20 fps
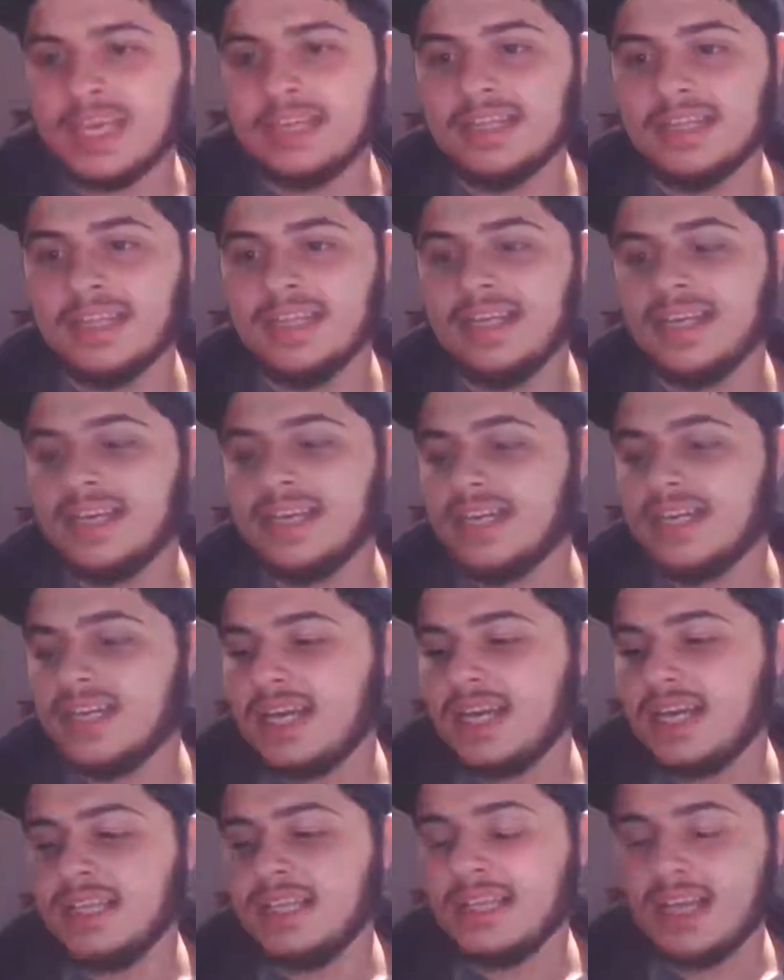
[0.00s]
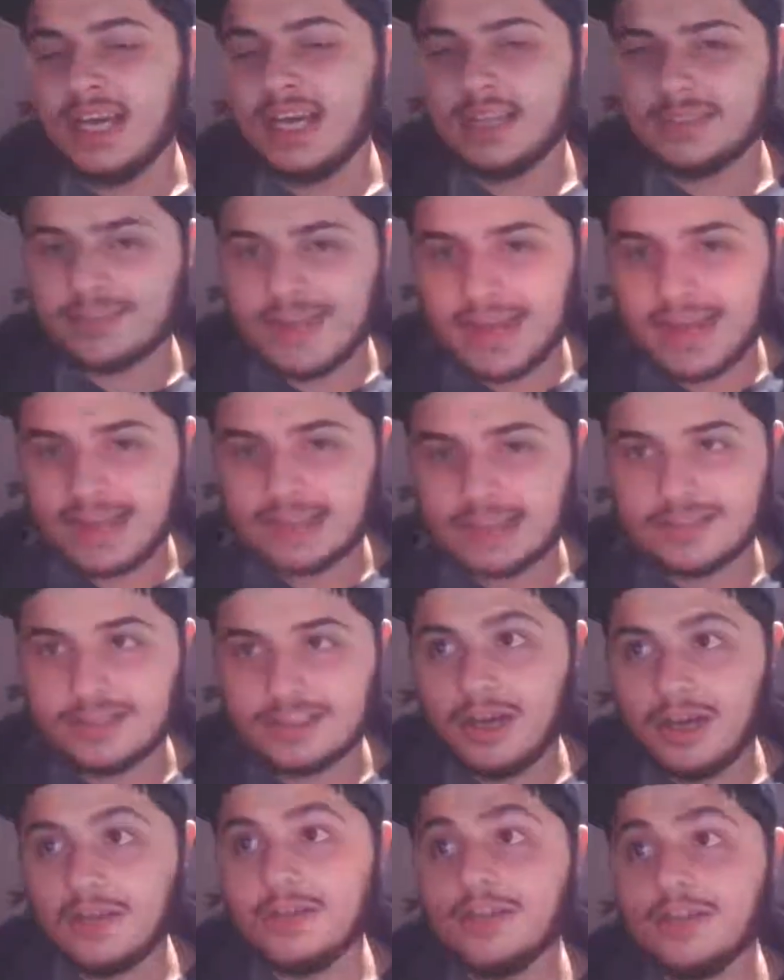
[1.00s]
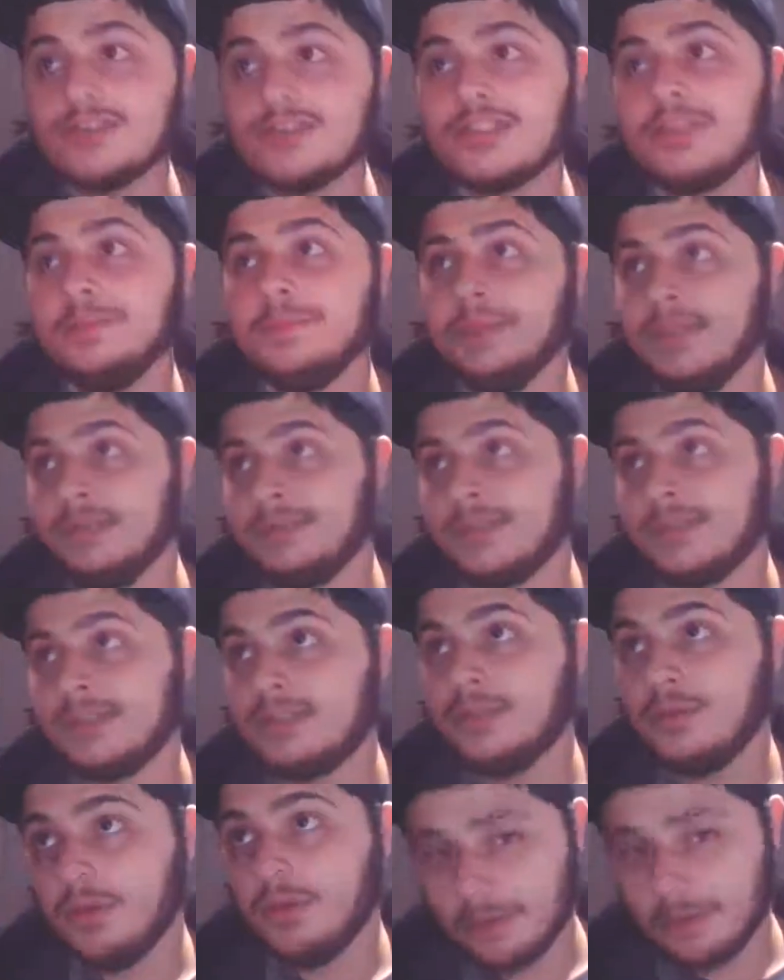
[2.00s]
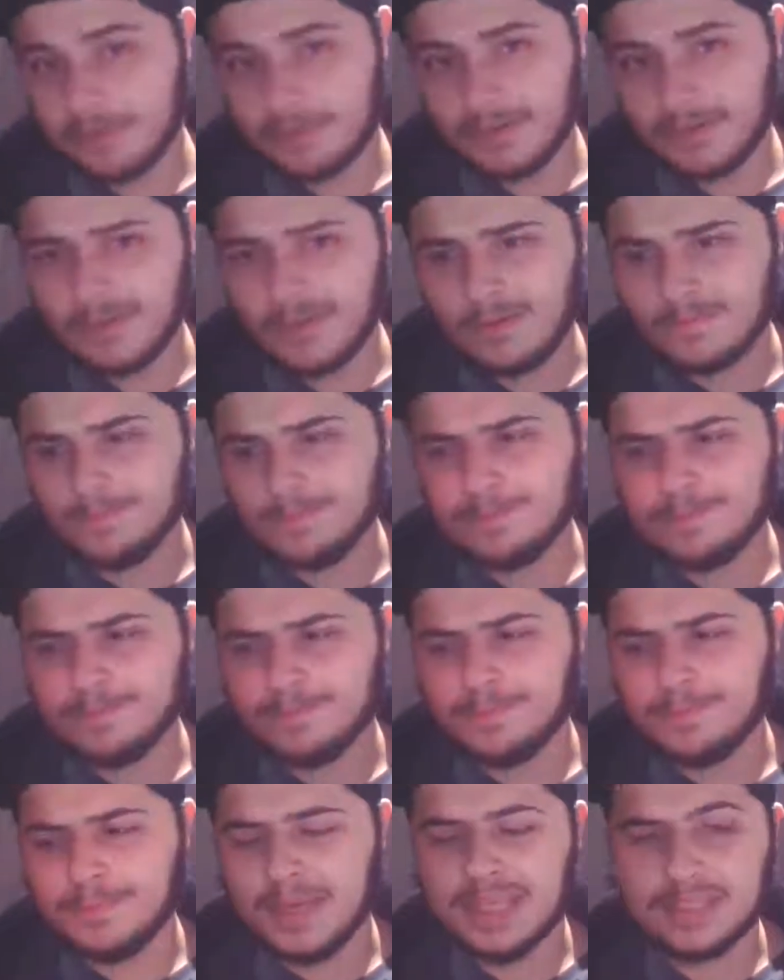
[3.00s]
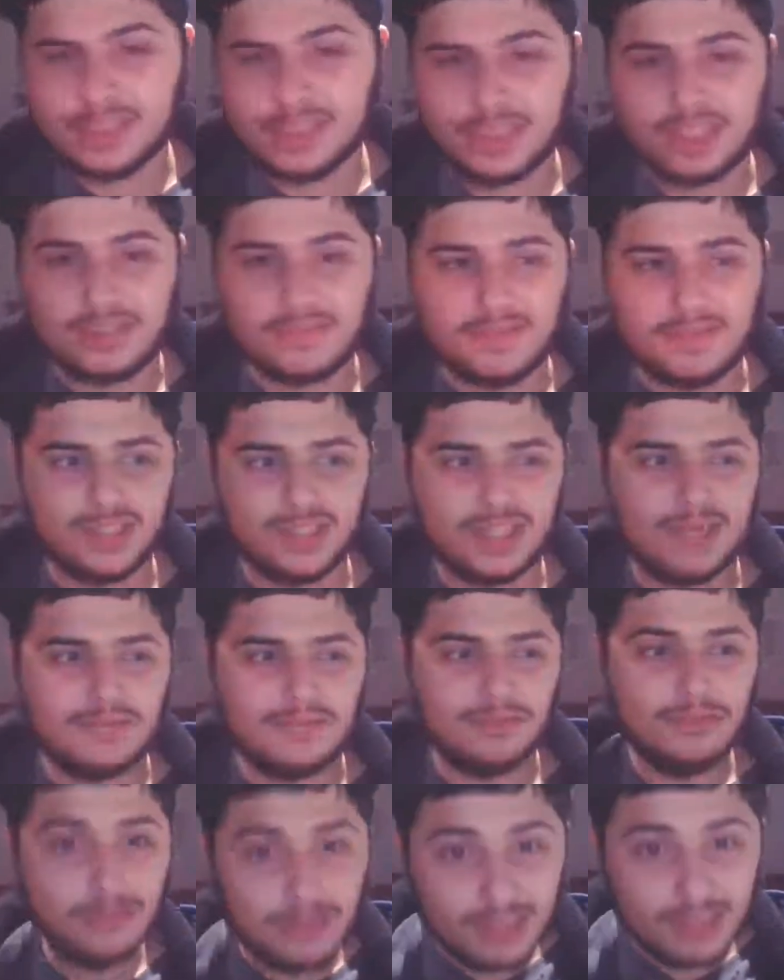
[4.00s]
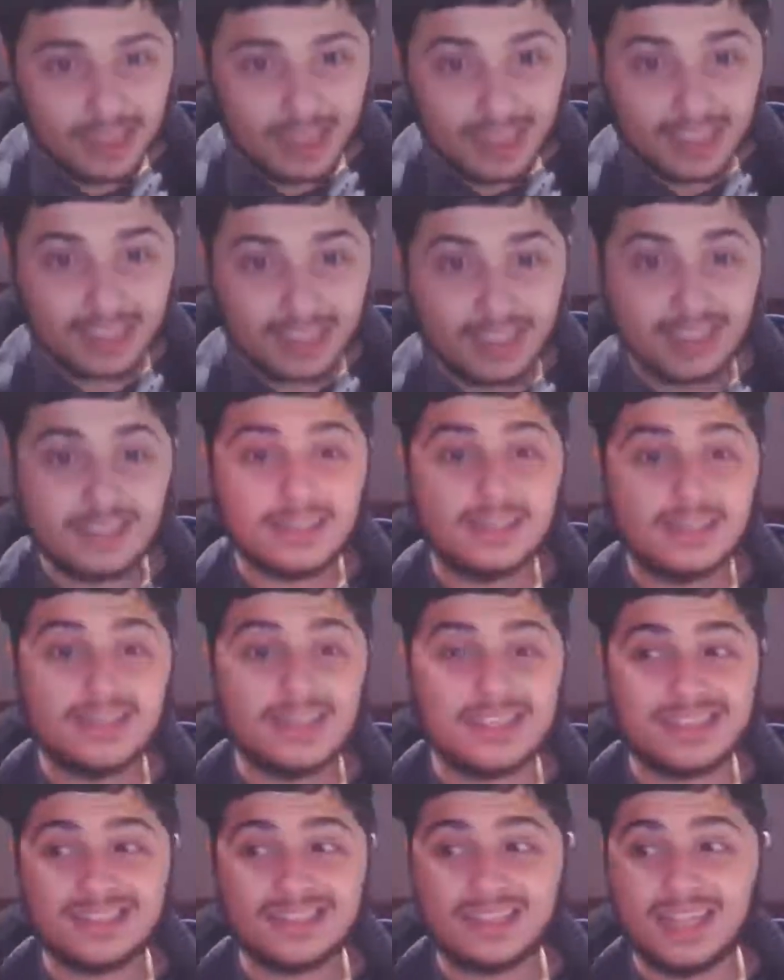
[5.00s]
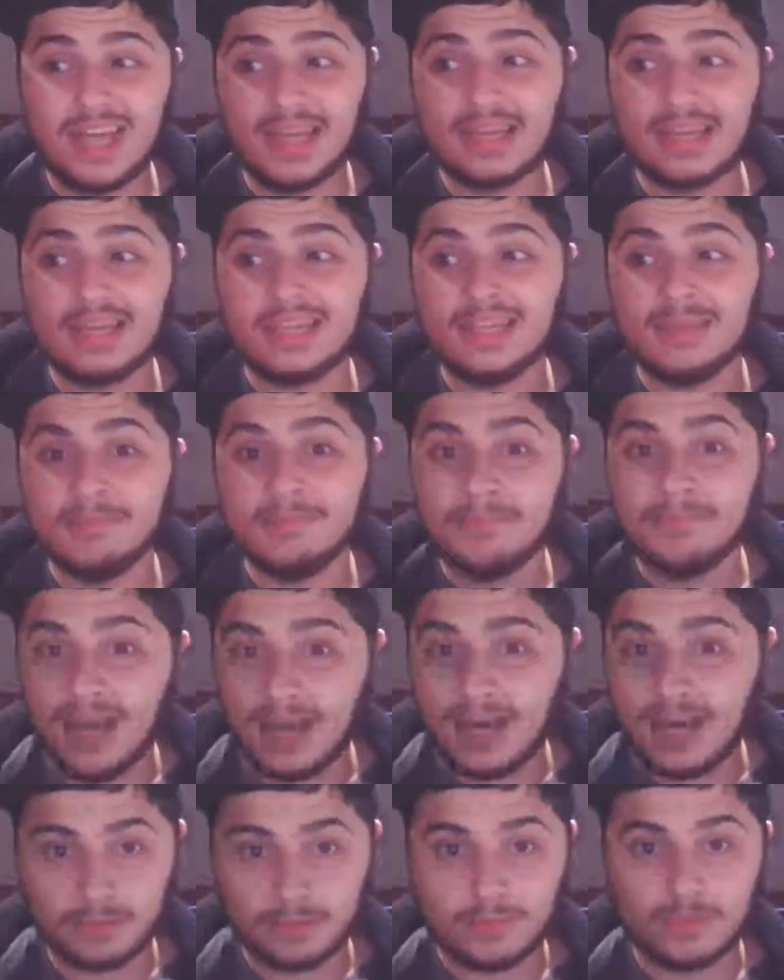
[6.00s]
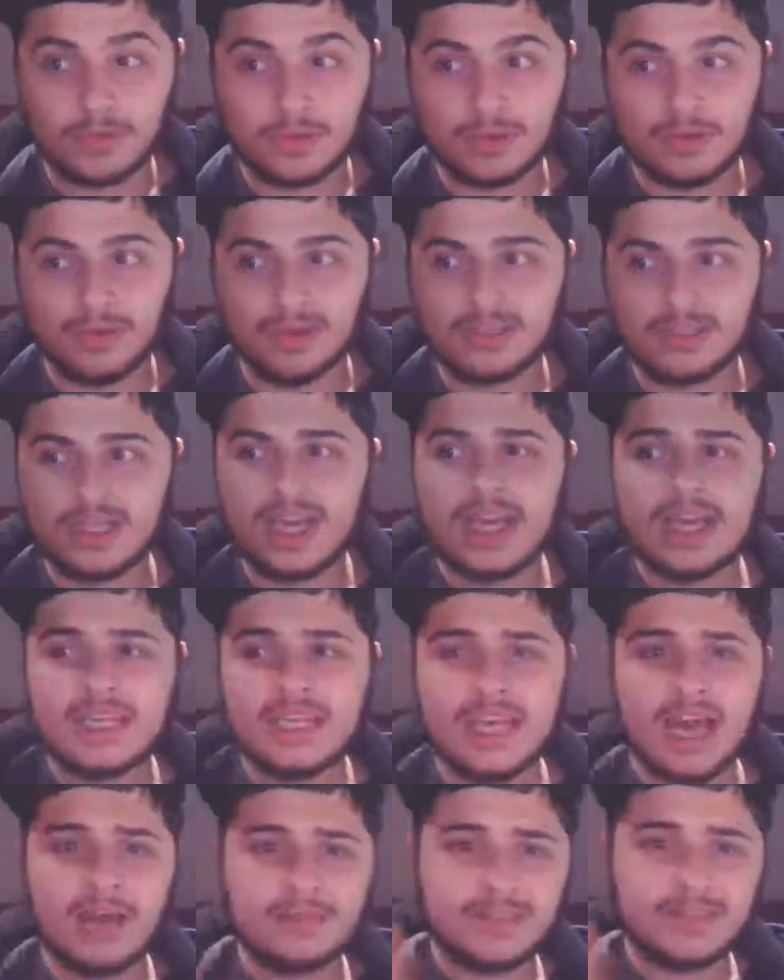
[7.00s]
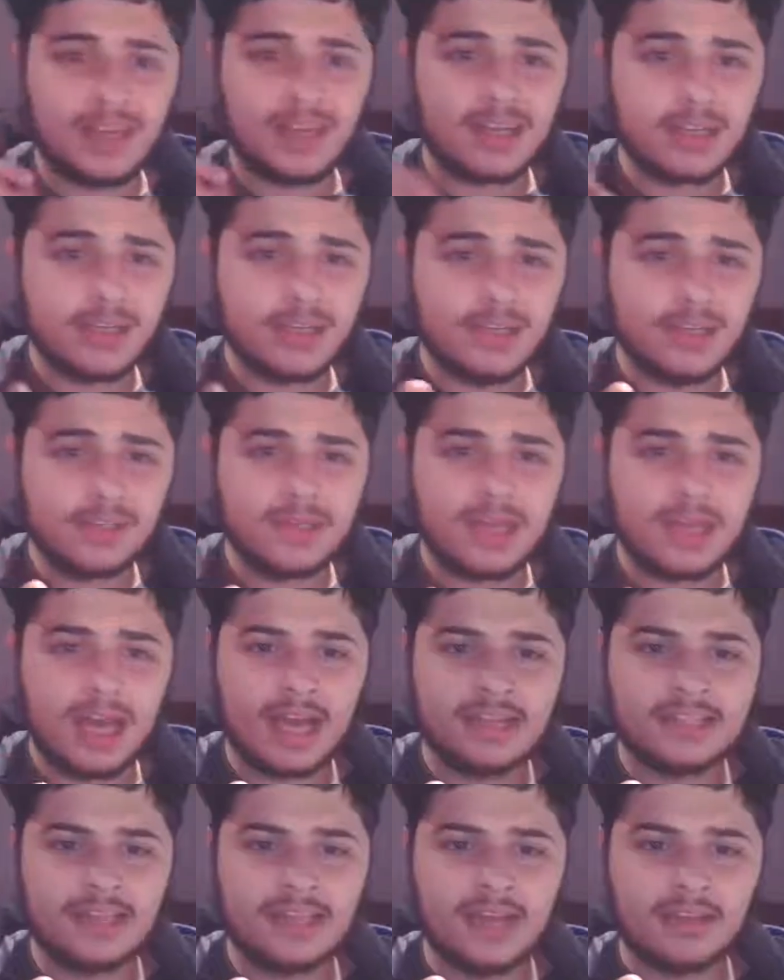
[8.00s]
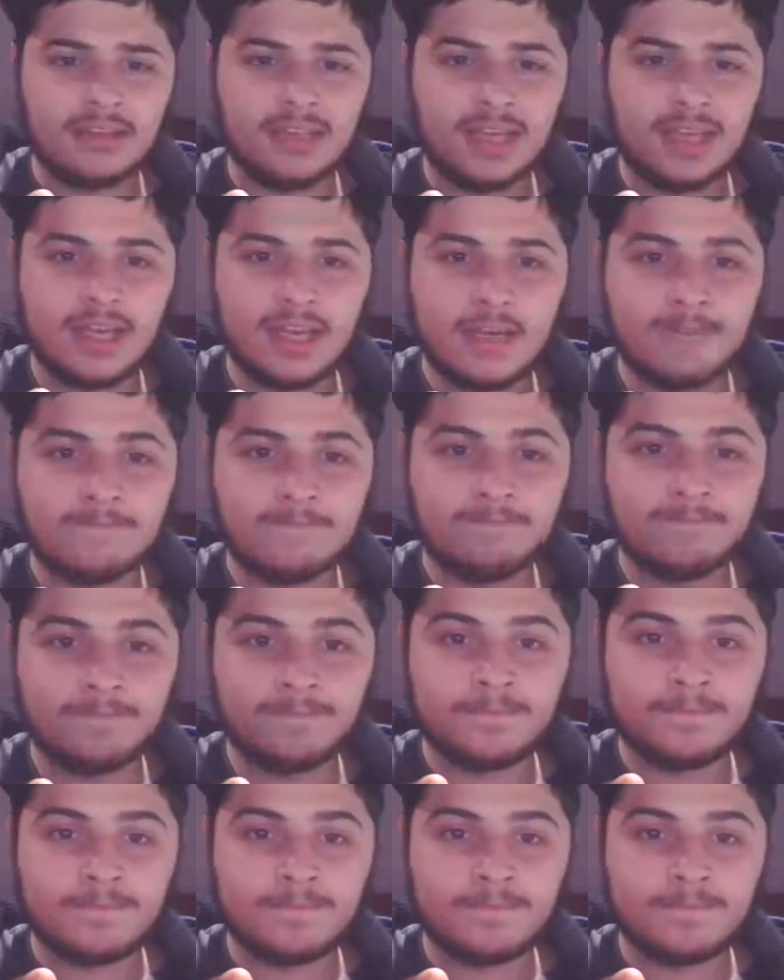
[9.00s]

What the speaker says: And then the other actors, although some of them are corporal bitches, which I really dislike in the modern world. Yeah, I'm talking to you guys out there.